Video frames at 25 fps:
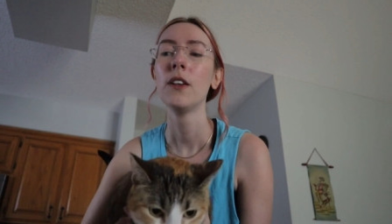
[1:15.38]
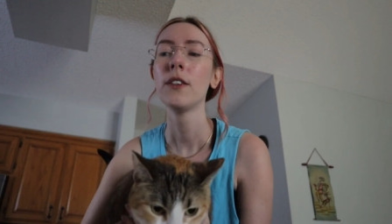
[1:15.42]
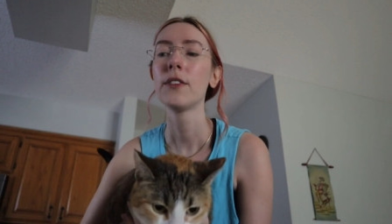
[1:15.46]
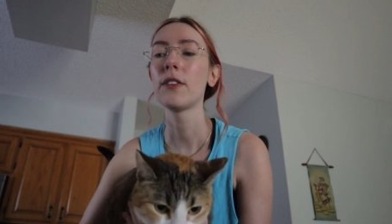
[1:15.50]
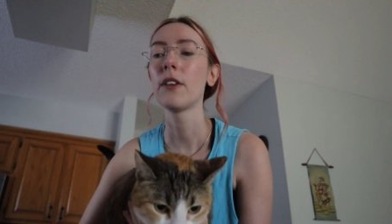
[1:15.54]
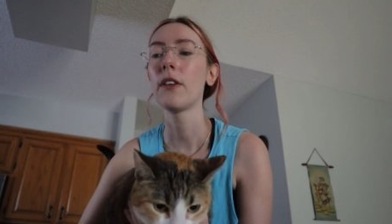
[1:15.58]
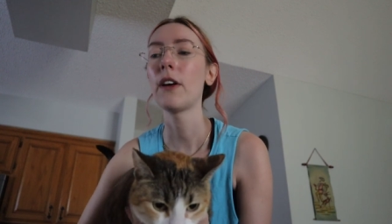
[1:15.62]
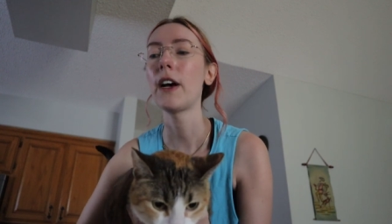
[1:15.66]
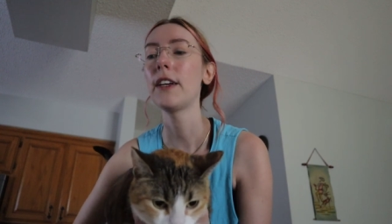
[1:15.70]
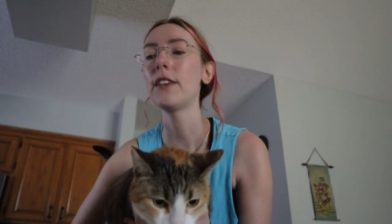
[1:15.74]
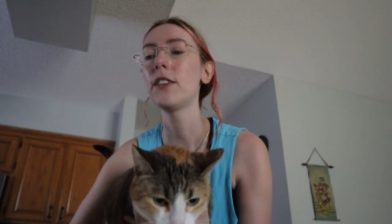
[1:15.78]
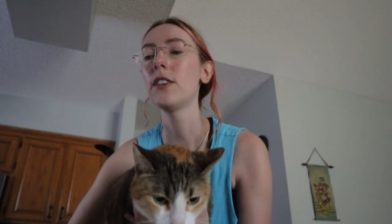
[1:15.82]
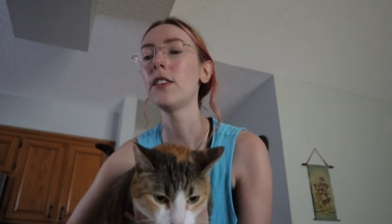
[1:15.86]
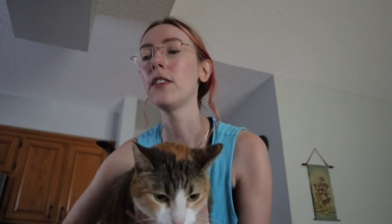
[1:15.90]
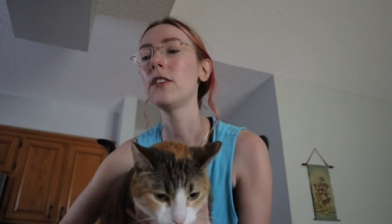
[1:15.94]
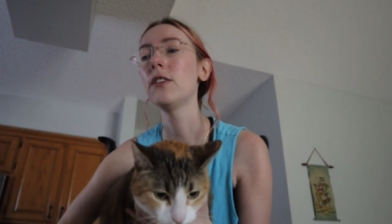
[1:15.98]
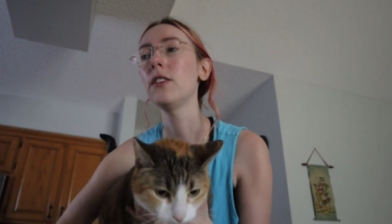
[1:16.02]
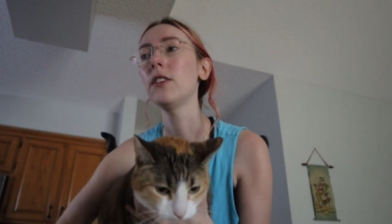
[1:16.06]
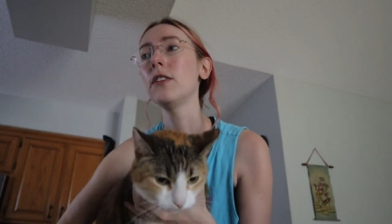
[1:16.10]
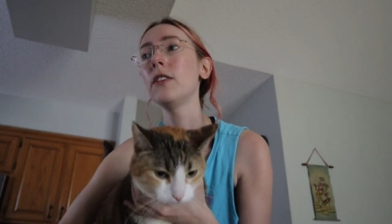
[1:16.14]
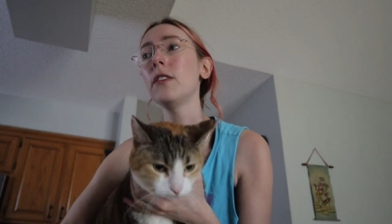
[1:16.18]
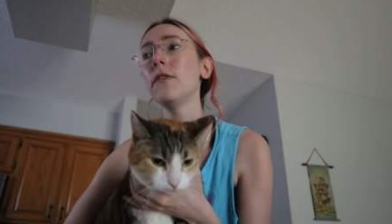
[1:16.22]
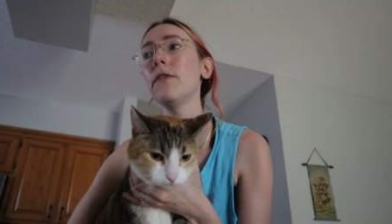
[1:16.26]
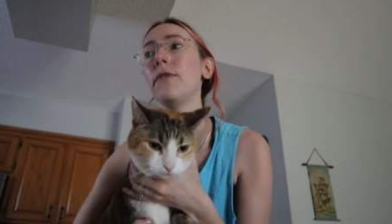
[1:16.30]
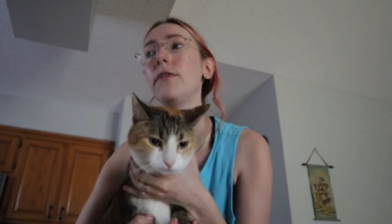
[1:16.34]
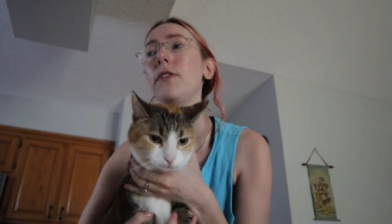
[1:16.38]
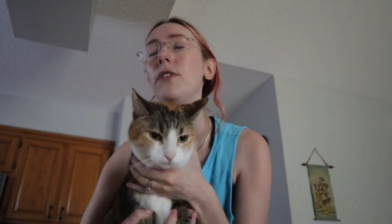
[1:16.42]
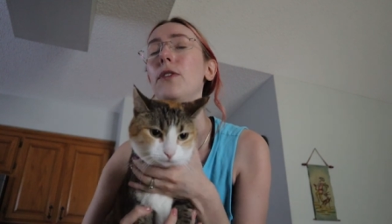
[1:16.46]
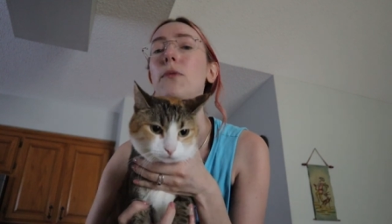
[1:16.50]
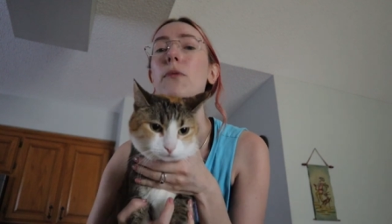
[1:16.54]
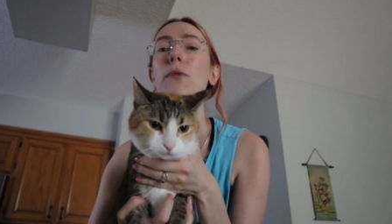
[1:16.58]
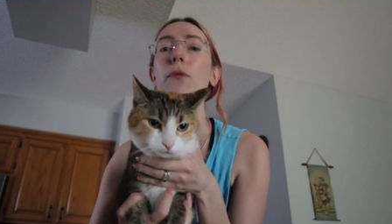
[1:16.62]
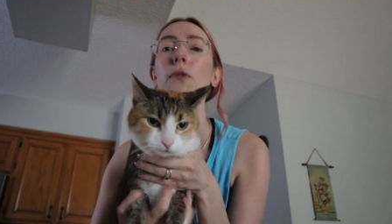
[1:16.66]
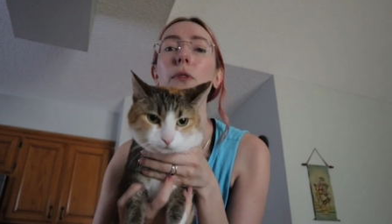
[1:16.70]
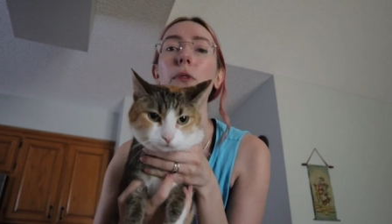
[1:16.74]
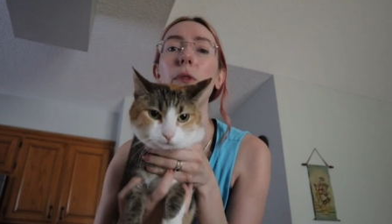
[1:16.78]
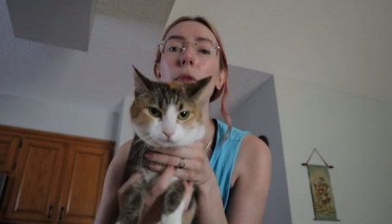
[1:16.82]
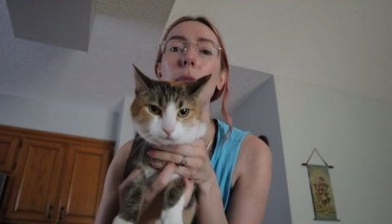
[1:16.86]
So I just took a
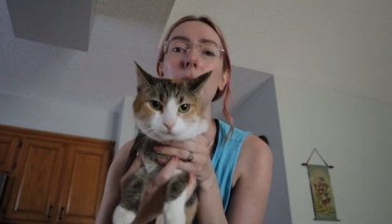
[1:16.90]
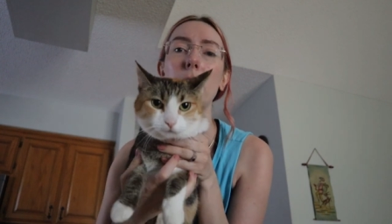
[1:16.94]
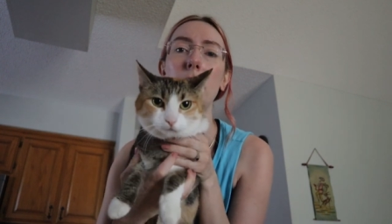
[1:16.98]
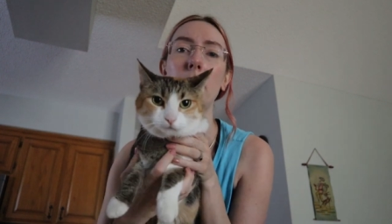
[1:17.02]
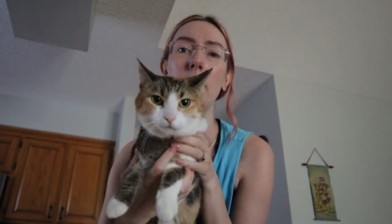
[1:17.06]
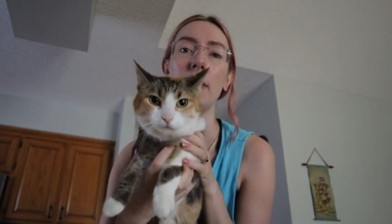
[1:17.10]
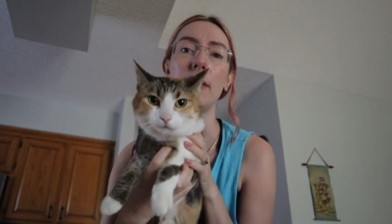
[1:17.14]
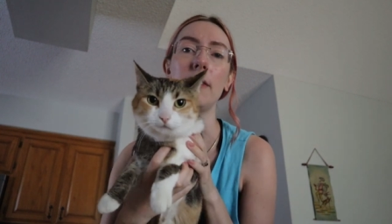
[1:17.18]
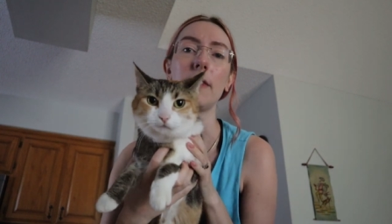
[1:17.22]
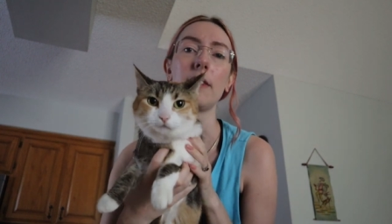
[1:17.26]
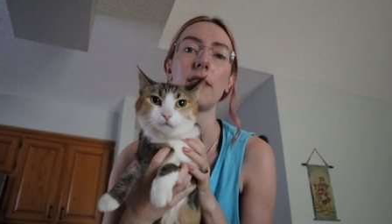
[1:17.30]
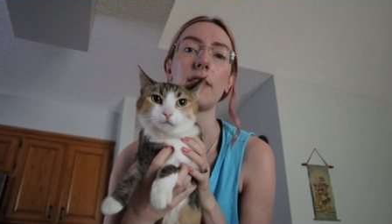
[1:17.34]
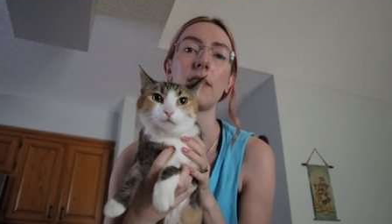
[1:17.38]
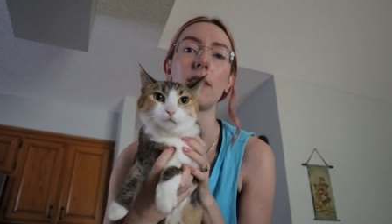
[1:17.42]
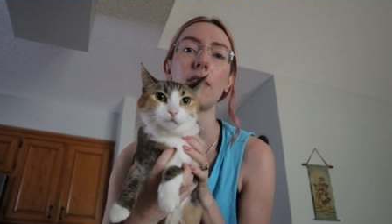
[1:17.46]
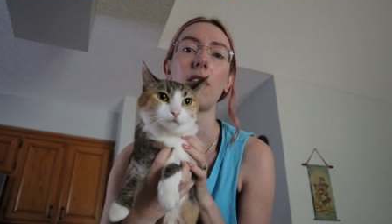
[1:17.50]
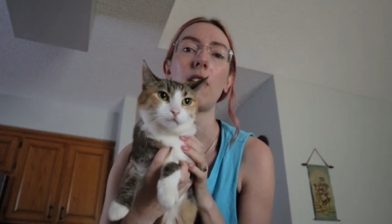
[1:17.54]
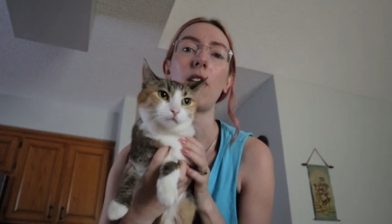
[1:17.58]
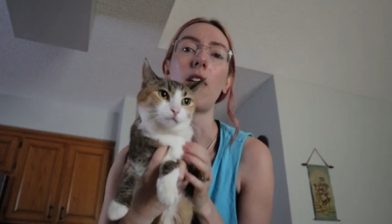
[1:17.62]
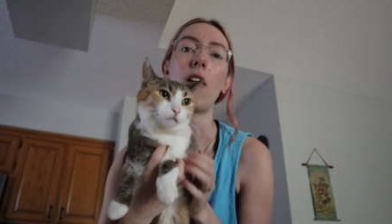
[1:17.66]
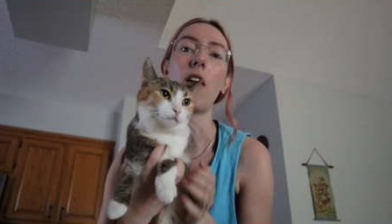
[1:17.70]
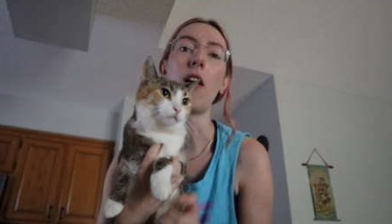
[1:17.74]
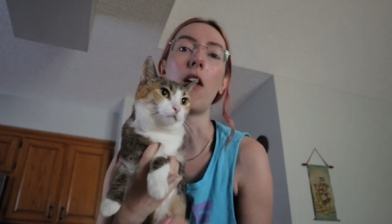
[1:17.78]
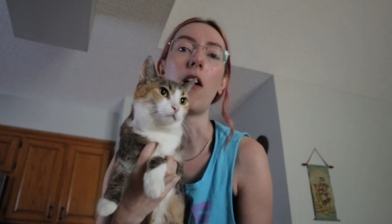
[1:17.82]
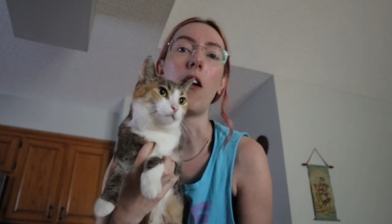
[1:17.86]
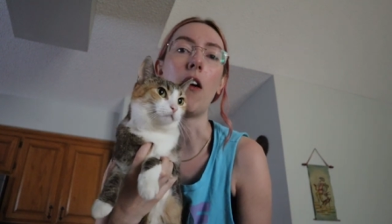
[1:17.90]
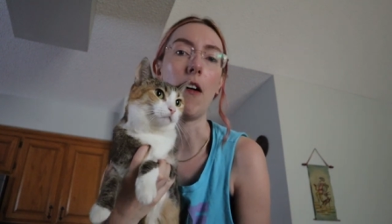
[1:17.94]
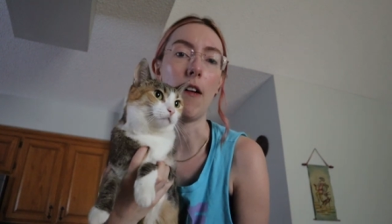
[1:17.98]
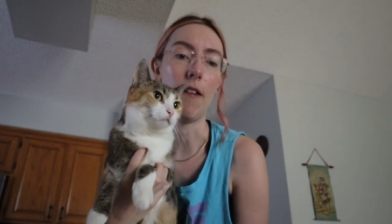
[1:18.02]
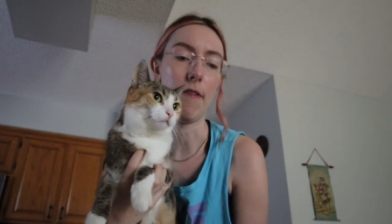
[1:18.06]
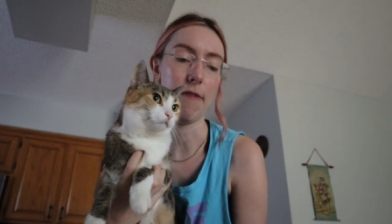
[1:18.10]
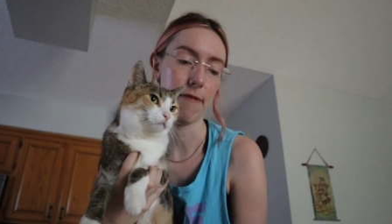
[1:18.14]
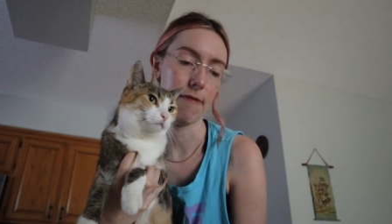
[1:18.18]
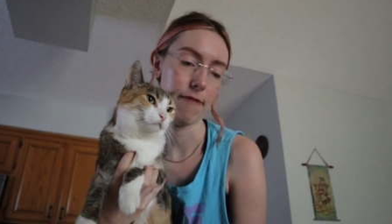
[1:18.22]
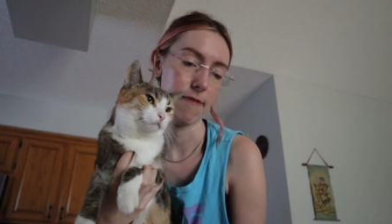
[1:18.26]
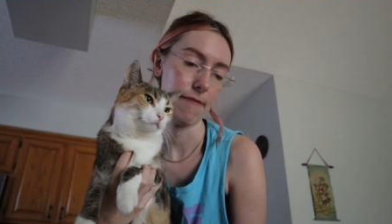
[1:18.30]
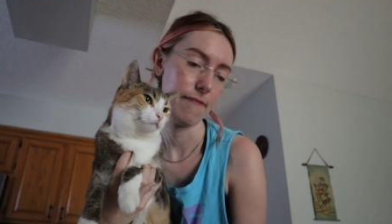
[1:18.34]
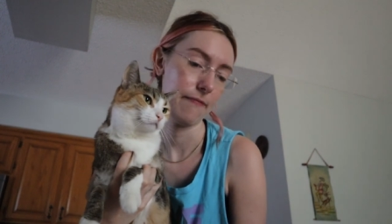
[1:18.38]
few months off.